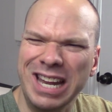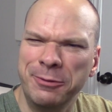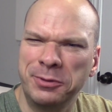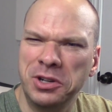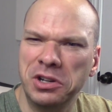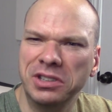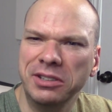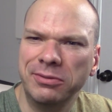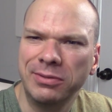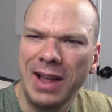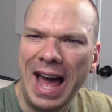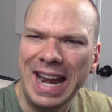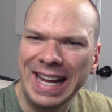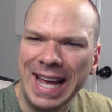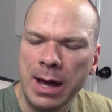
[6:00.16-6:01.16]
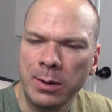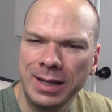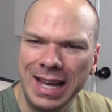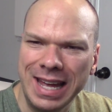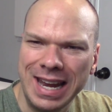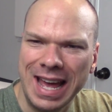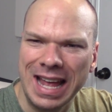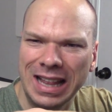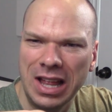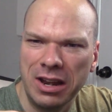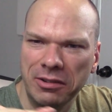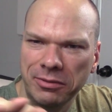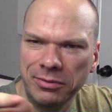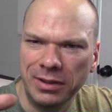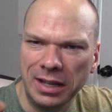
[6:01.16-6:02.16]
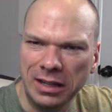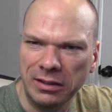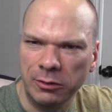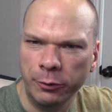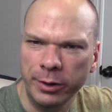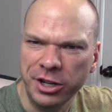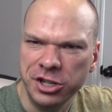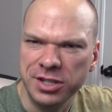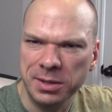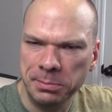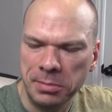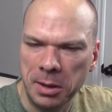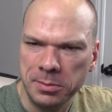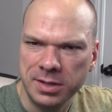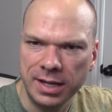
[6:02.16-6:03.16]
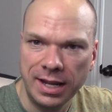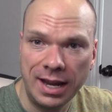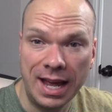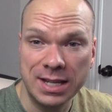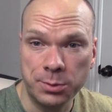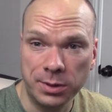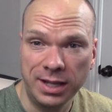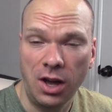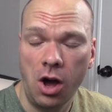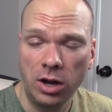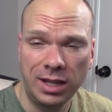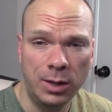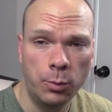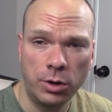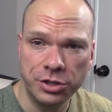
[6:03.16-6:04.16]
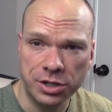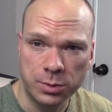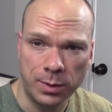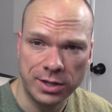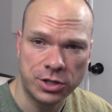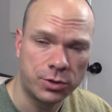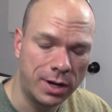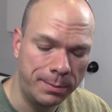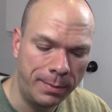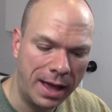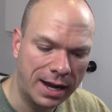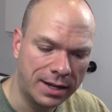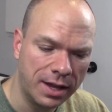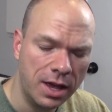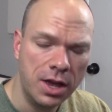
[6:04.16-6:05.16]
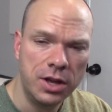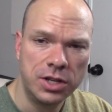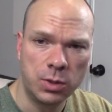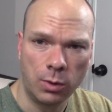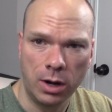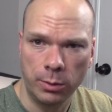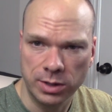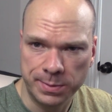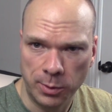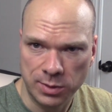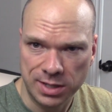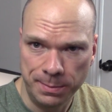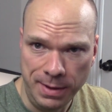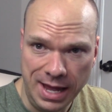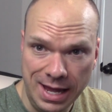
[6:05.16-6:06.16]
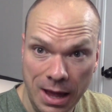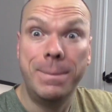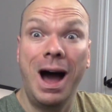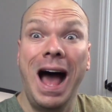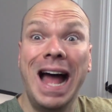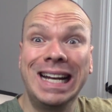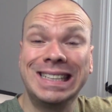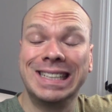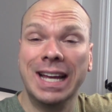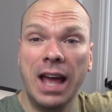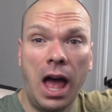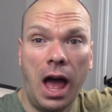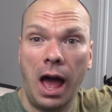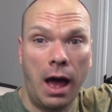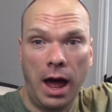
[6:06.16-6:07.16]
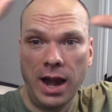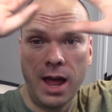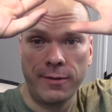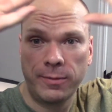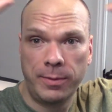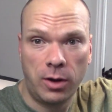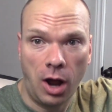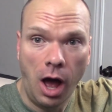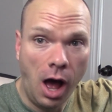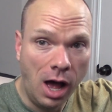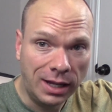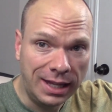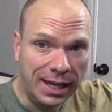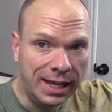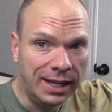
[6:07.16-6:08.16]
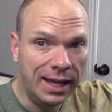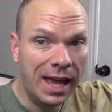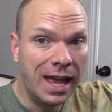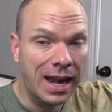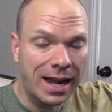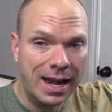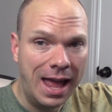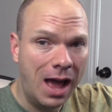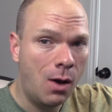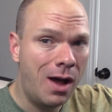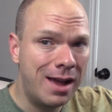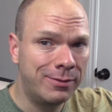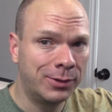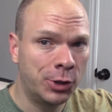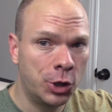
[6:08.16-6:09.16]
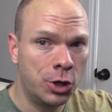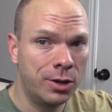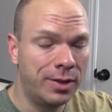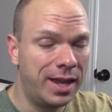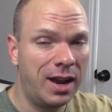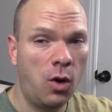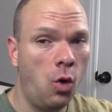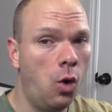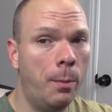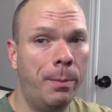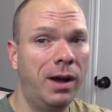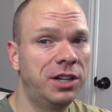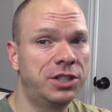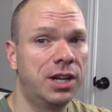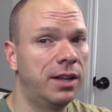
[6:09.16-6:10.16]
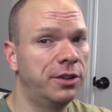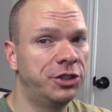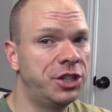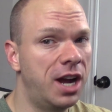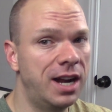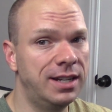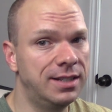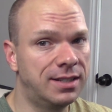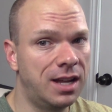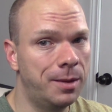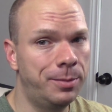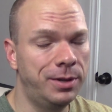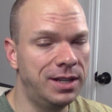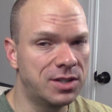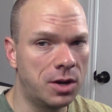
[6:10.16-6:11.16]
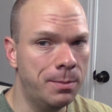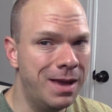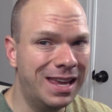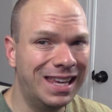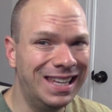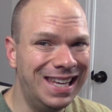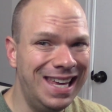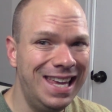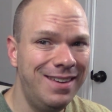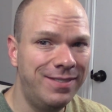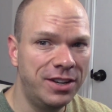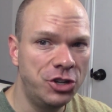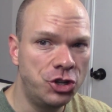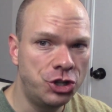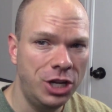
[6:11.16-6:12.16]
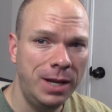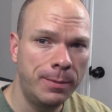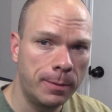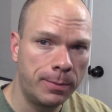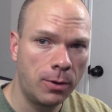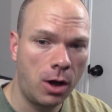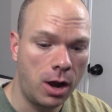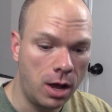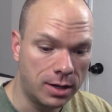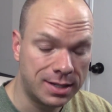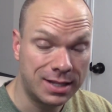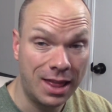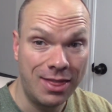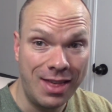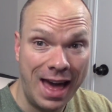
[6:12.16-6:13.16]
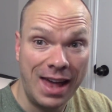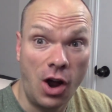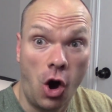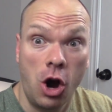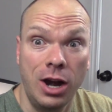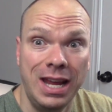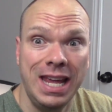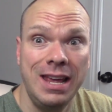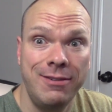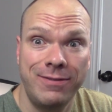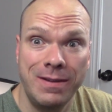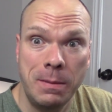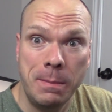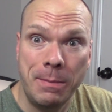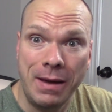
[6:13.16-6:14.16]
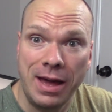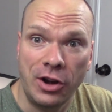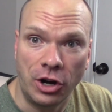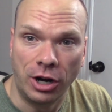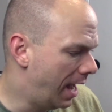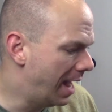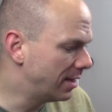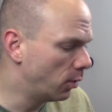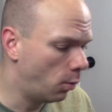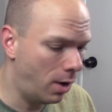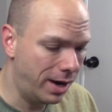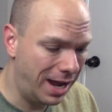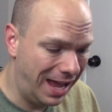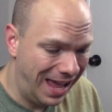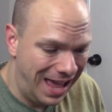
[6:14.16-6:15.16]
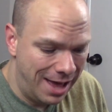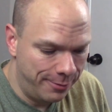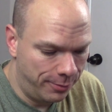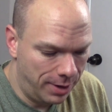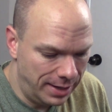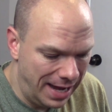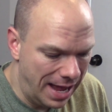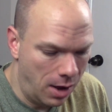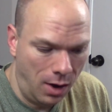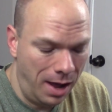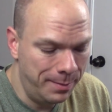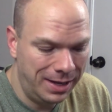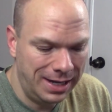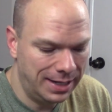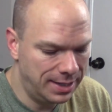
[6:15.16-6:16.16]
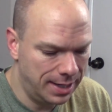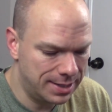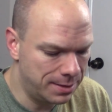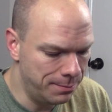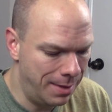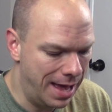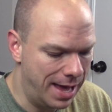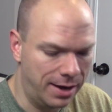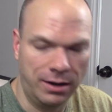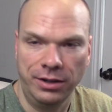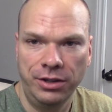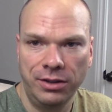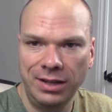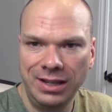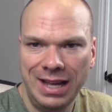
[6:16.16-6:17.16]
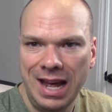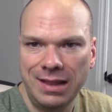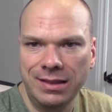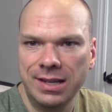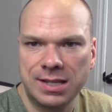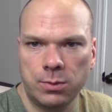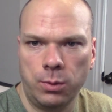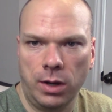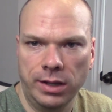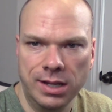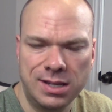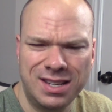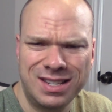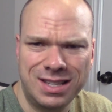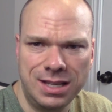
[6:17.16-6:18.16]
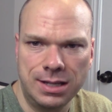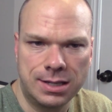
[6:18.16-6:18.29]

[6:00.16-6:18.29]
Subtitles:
difficulty flattening out again. It had a lot of ridges and bumps in it, as where the Aukey one just went straight back to where it was supposed to be. But enough about Aukey. Now I've learned that a whole bunch of other Chinese companies are making even cheaper products that are even better. And the one I have right now, I mean, it doesn't matter. You can get this one. This is the